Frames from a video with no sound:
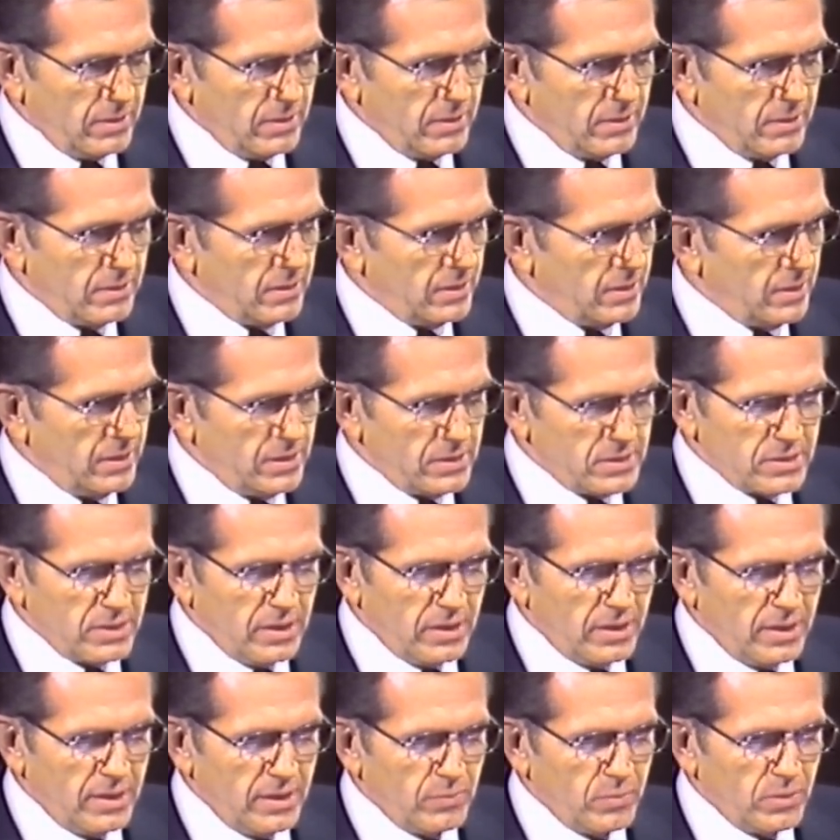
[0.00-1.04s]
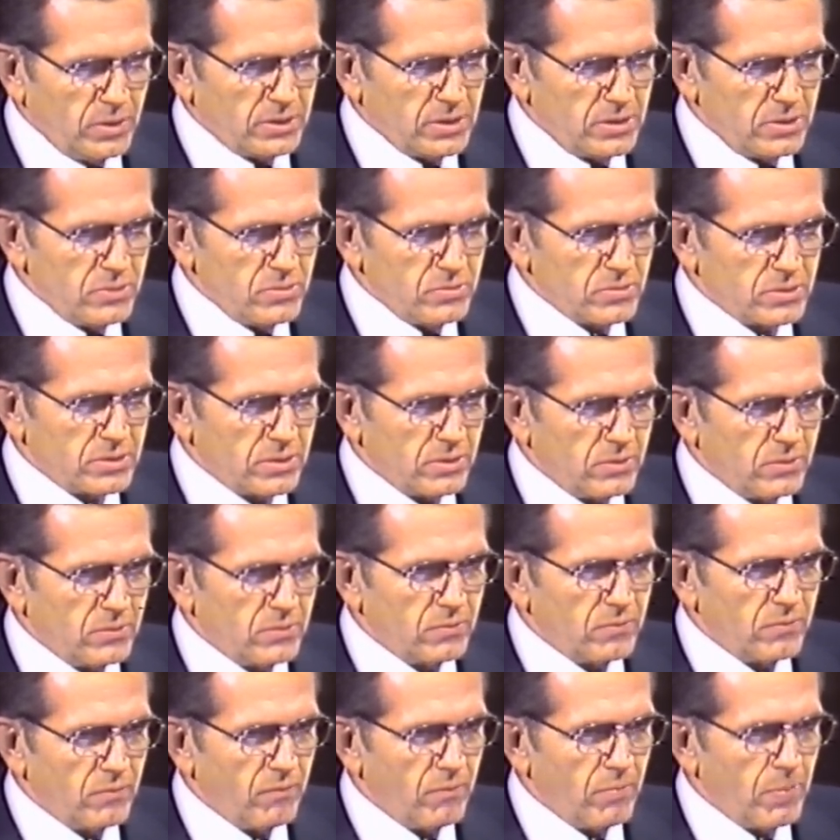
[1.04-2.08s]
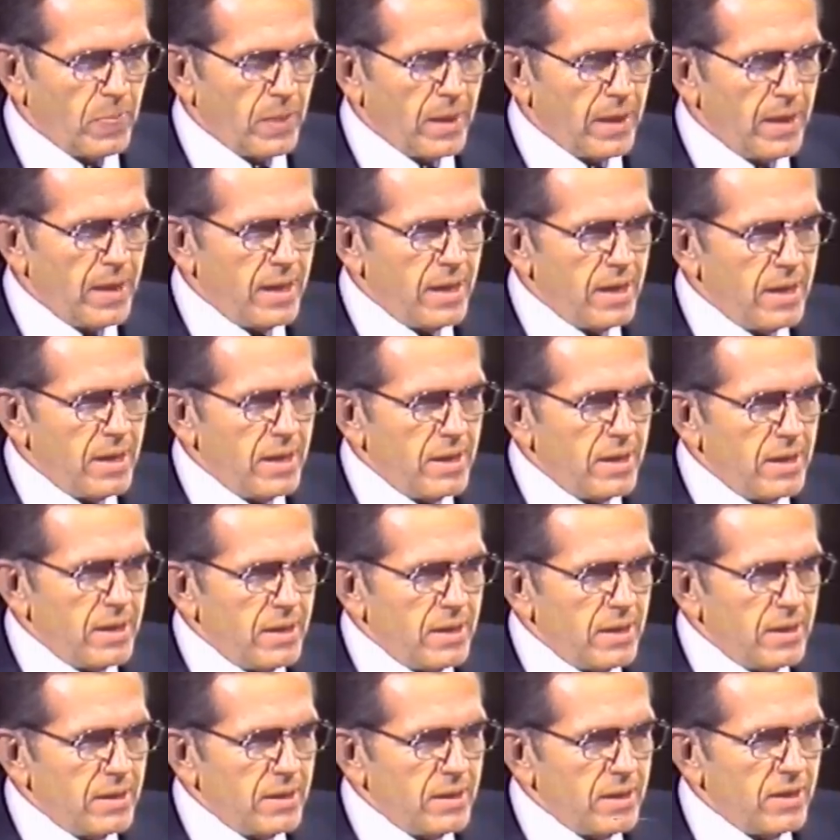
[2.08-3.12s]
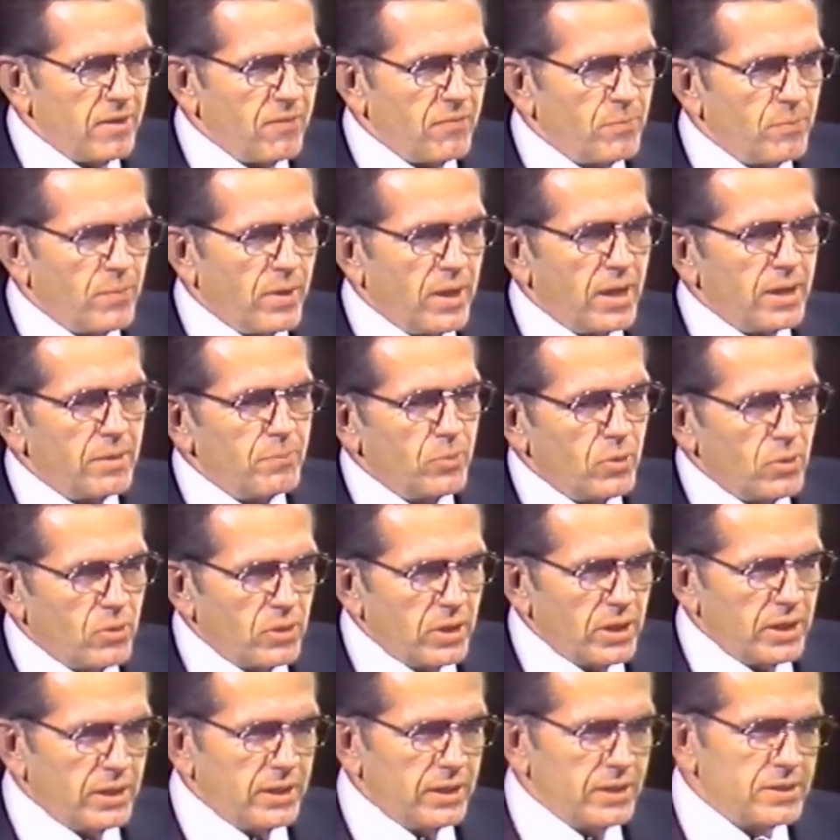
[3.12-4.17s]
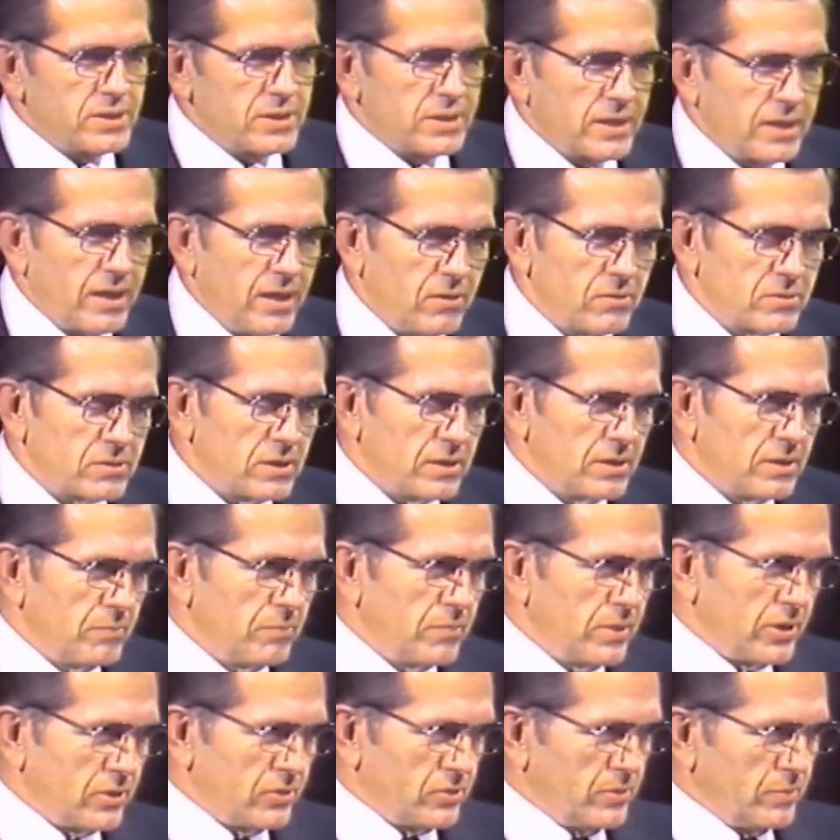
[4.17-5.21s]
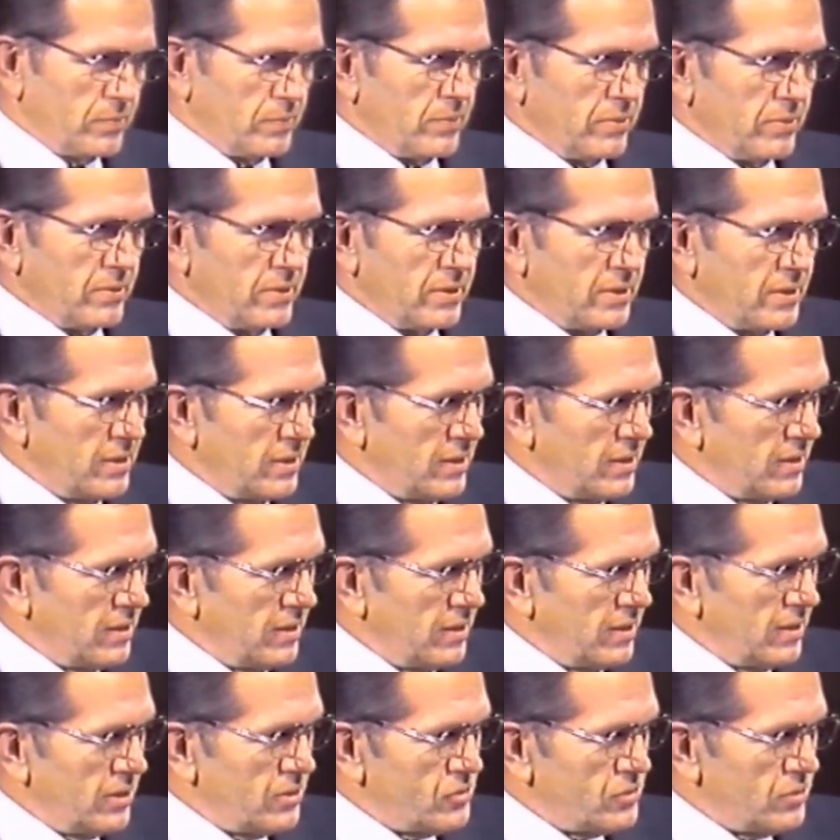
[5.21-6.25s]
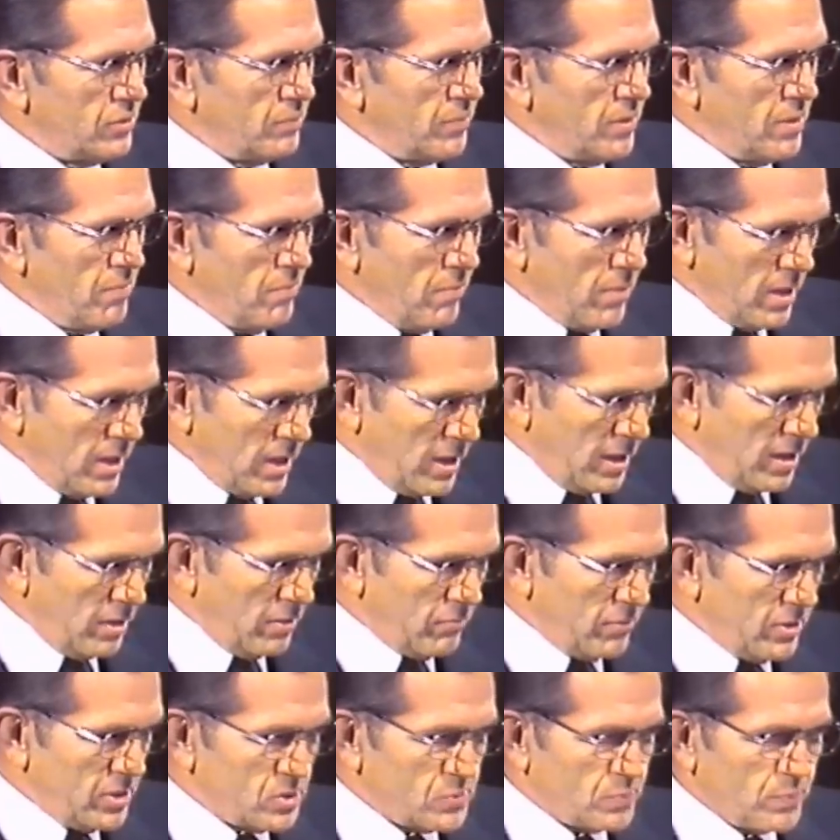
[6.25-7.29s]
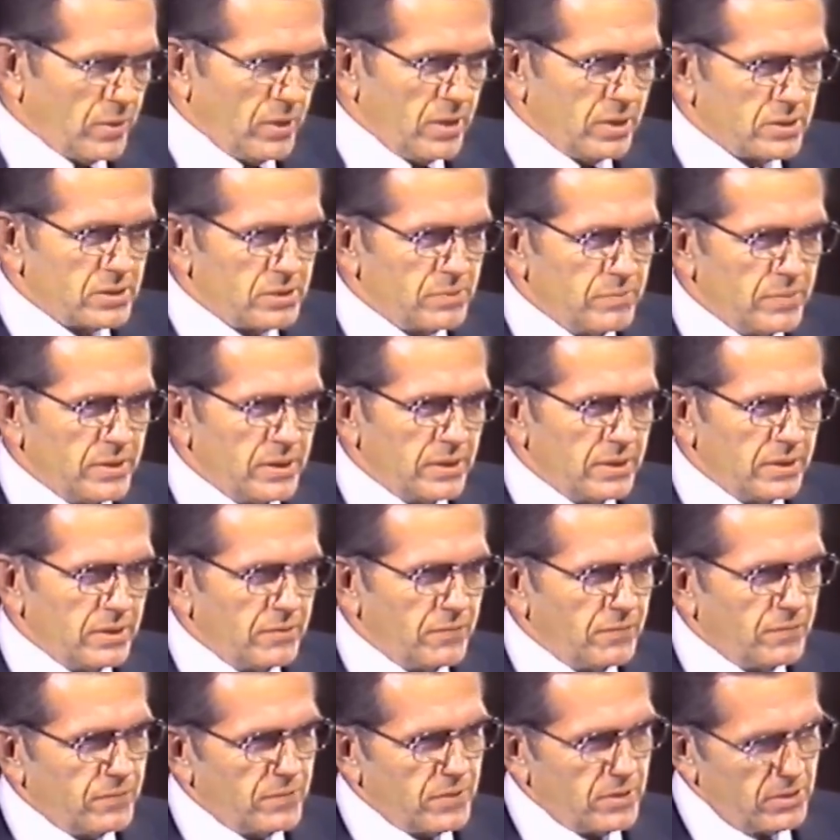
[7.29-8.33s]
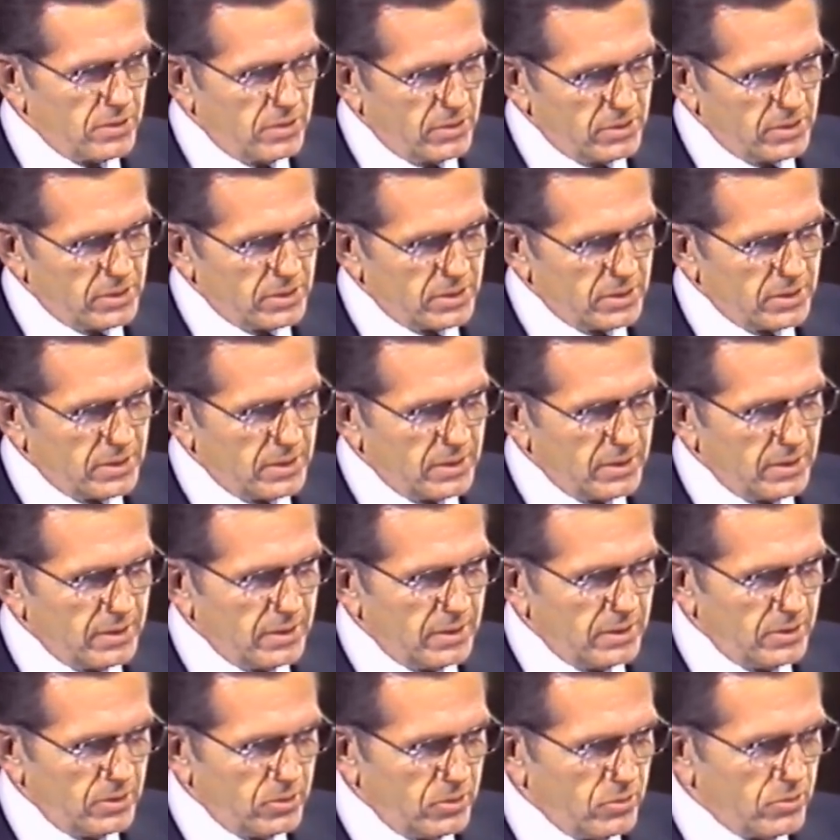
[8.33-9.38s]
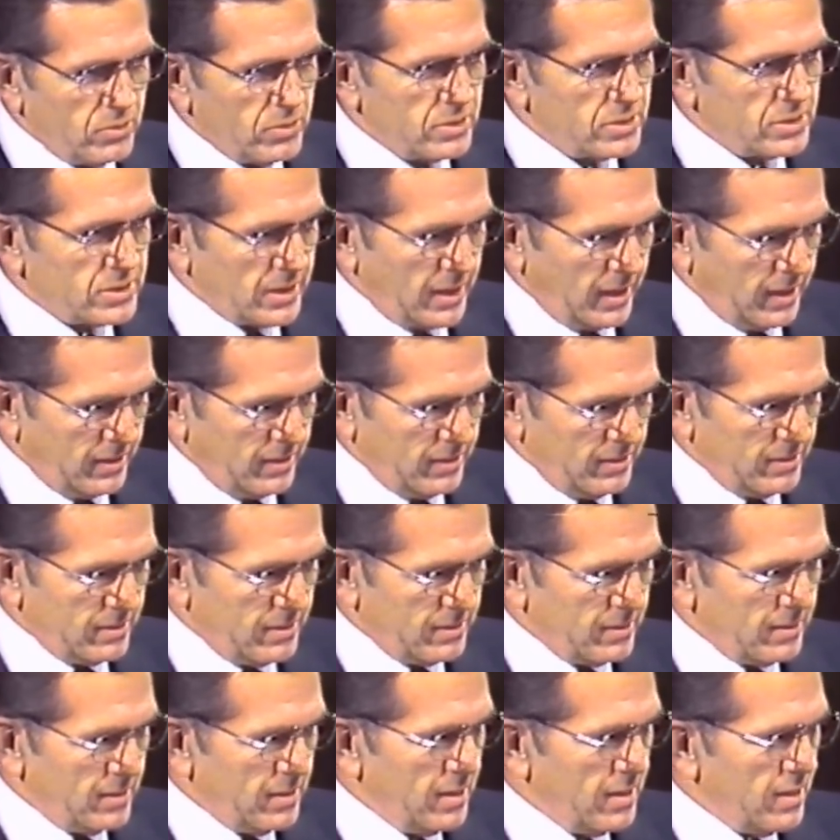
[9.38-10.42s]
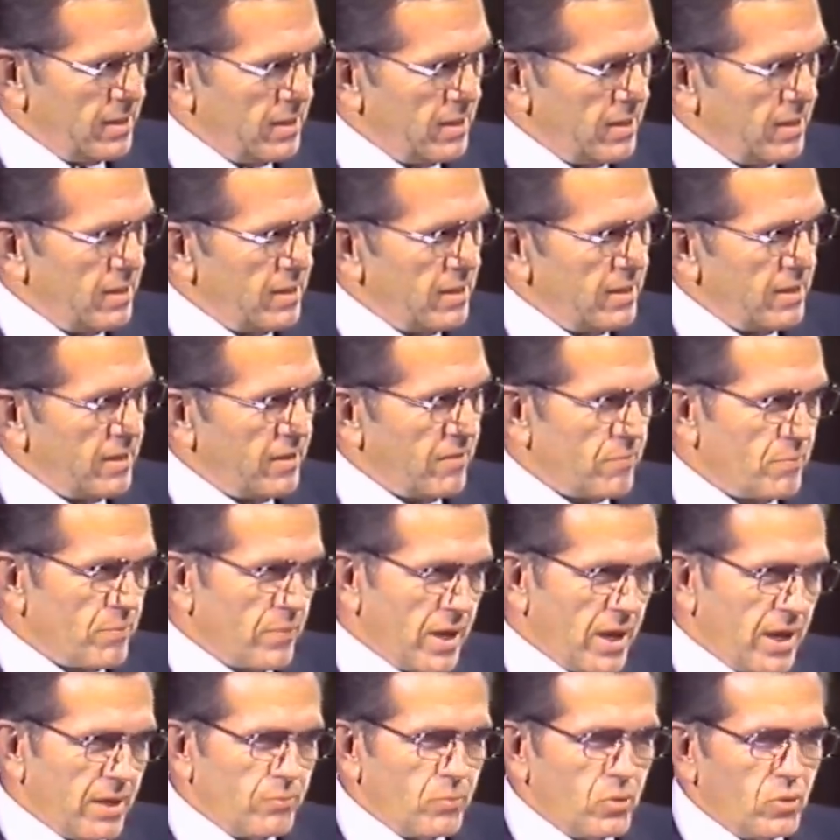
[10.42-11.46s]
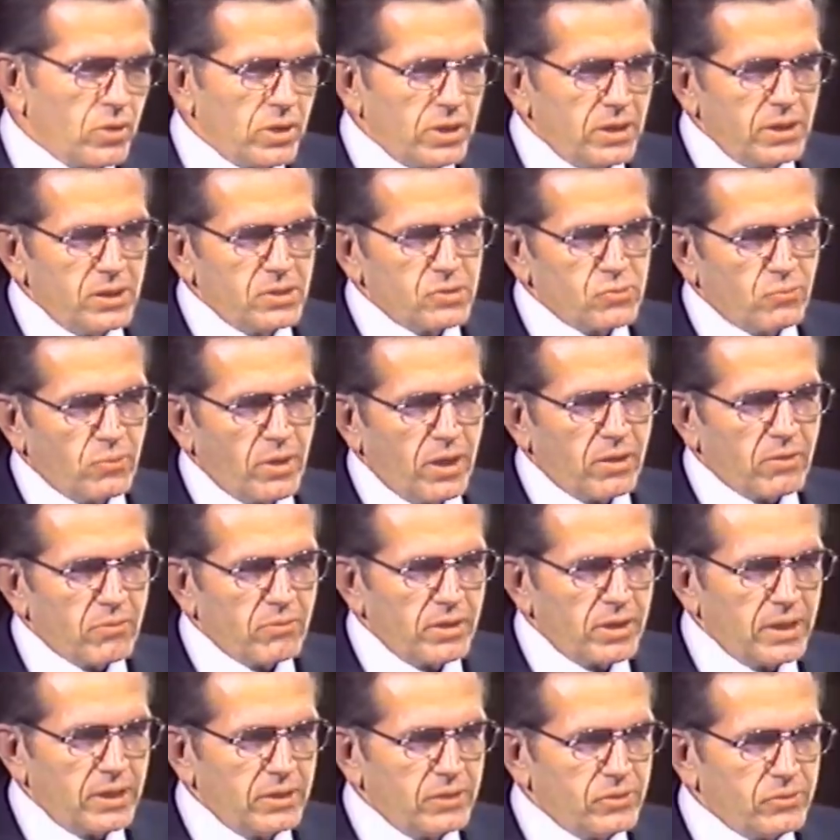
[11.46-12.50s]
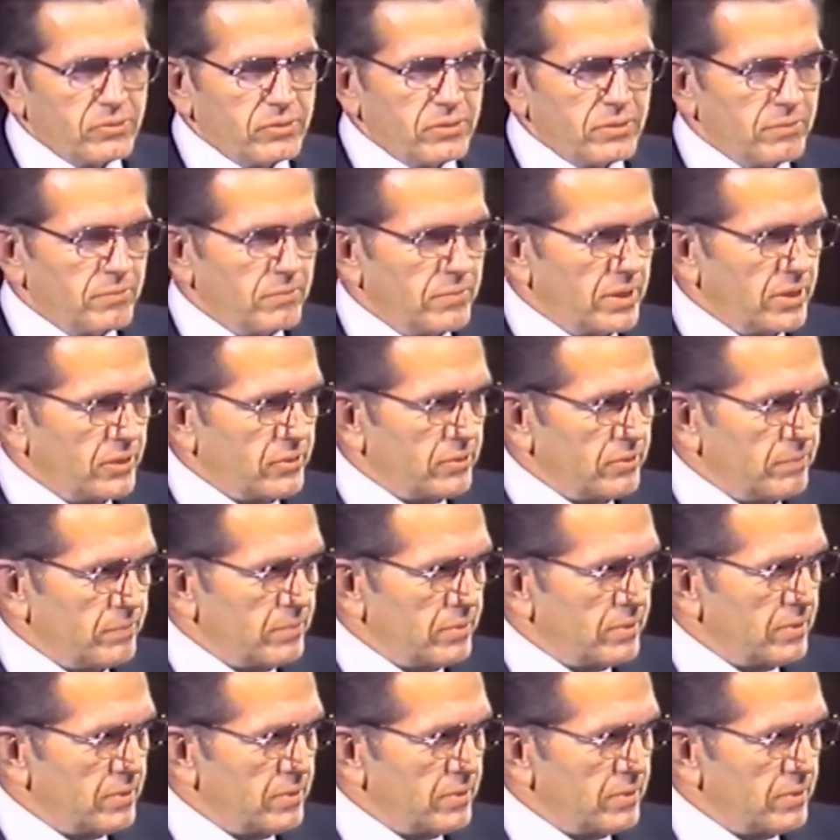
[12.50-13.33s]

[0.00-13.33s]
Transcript: that he is not able to do so. If my boy needs counseling, Bishop, it should be my responsibility first and yours second. If my boy needs recreation, Bishop,